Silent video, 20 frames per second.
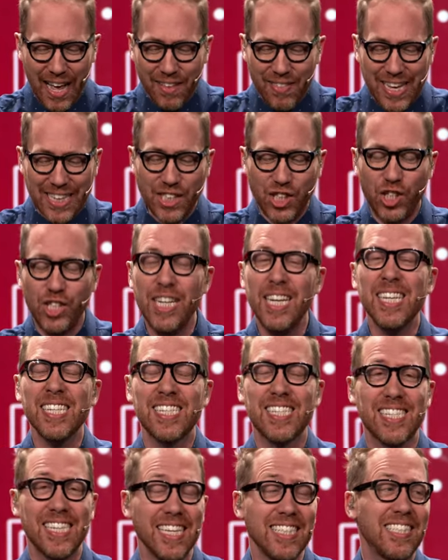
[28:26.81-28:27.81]
that she
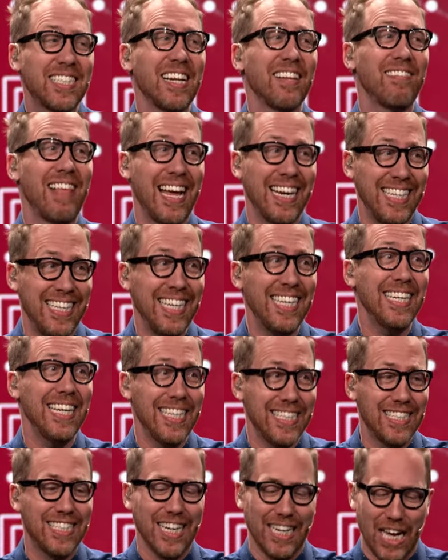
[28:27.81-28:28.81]
insisted that he
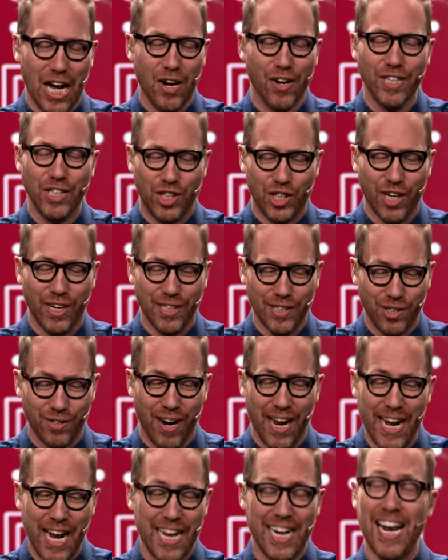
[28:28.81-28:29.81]
needs to go to church,
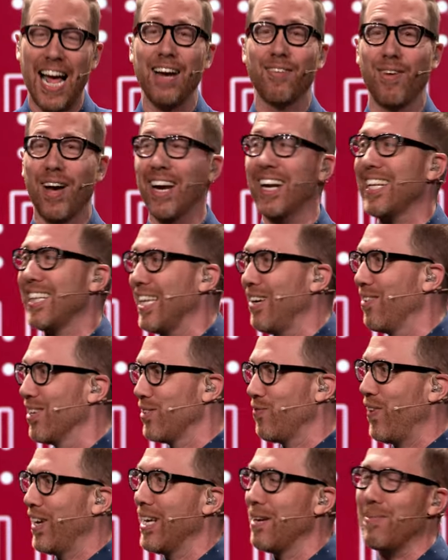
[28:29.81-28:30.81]
right? And ironically,
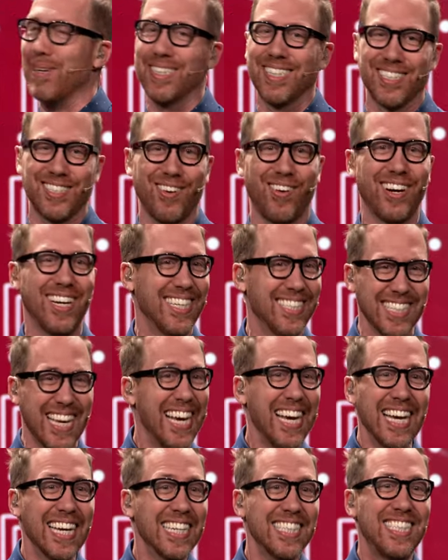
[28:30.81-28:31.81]
what's funny about the story is
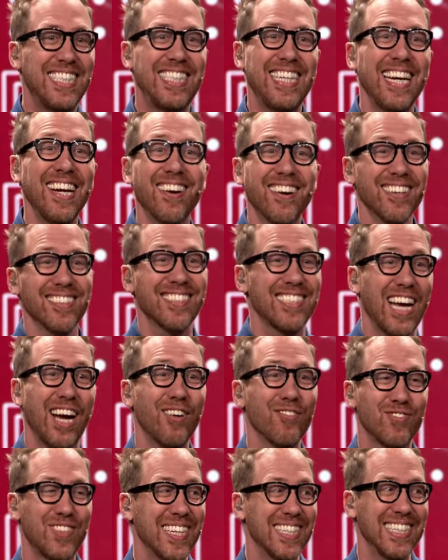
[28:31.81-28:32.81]
she
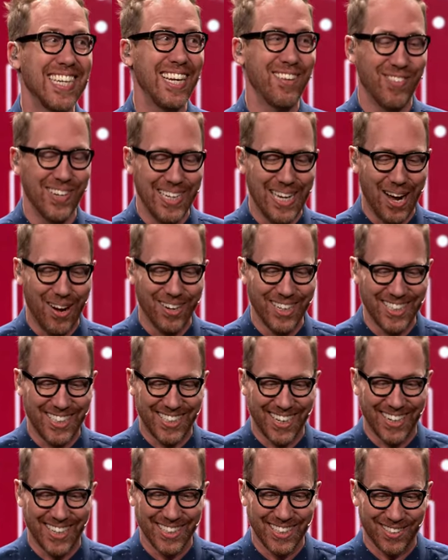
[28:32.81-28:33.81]
herself didn't even go to
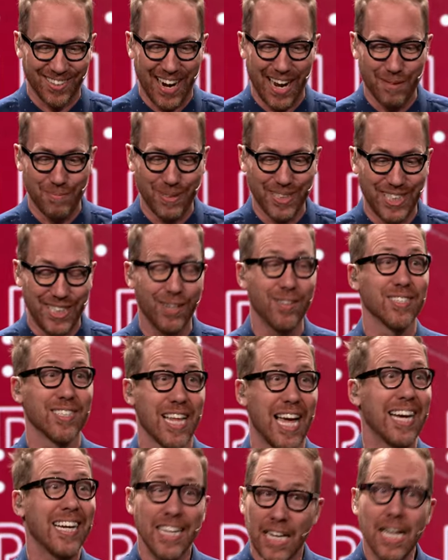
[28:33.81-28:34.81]
church, right? But she was
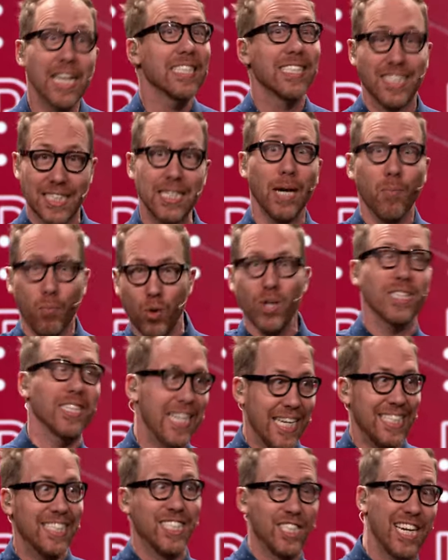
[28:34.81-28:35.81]
like, someone
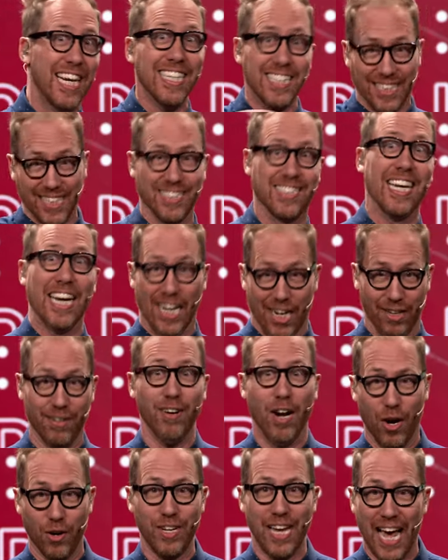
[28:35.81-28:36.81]
needs Jesus here,
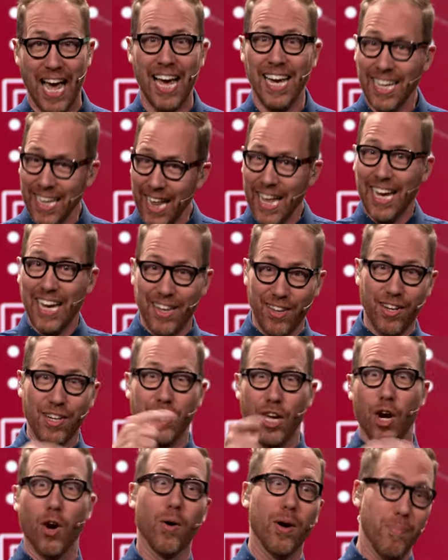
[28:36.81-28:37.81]
okay? Either
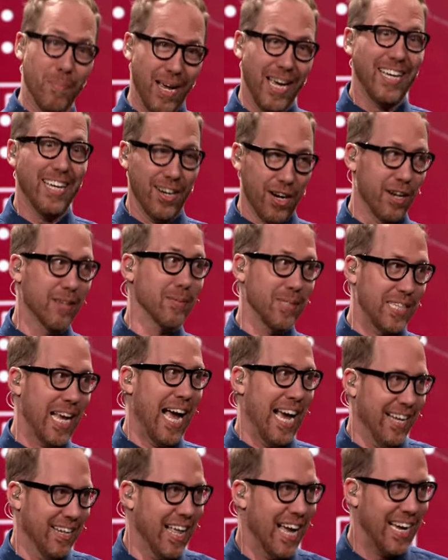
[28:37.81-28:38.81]
you or me. You know what I'm
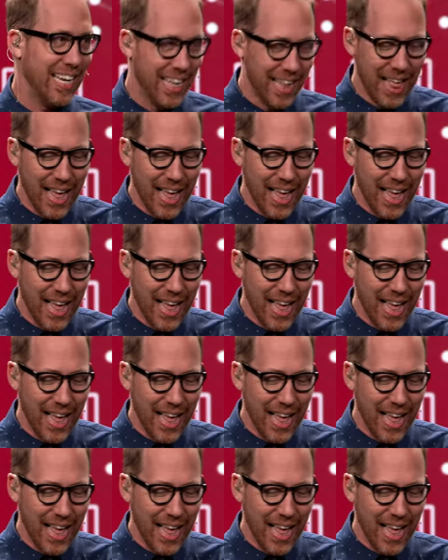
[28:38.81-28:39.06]
saying? Like